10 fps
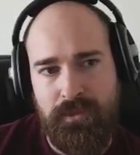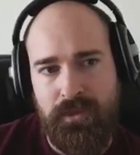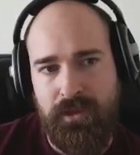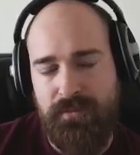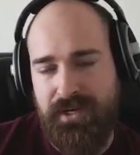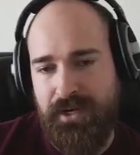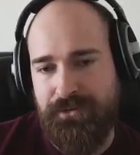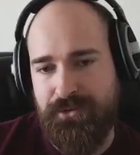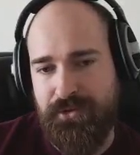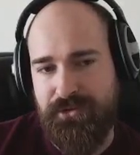Okay, come on,
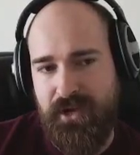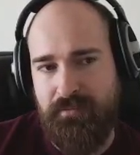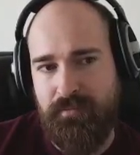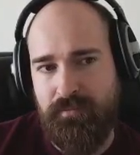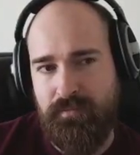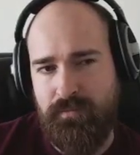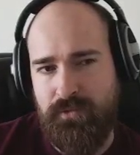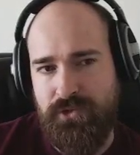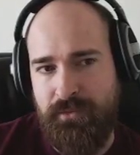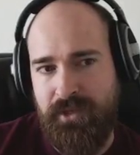Gouger, do a good job.
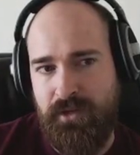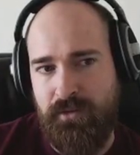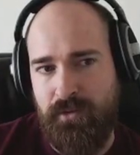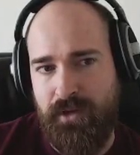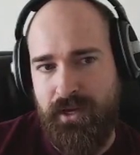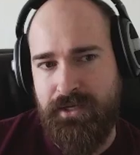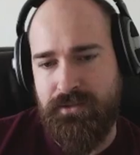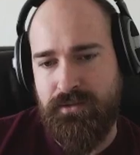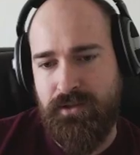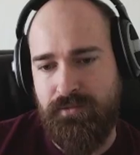Show me that you can roll a
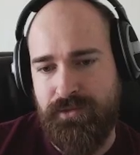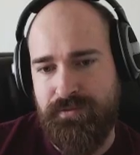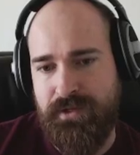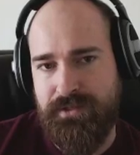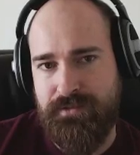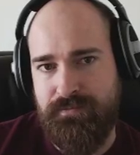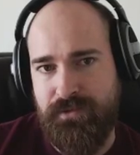9 in the first phase.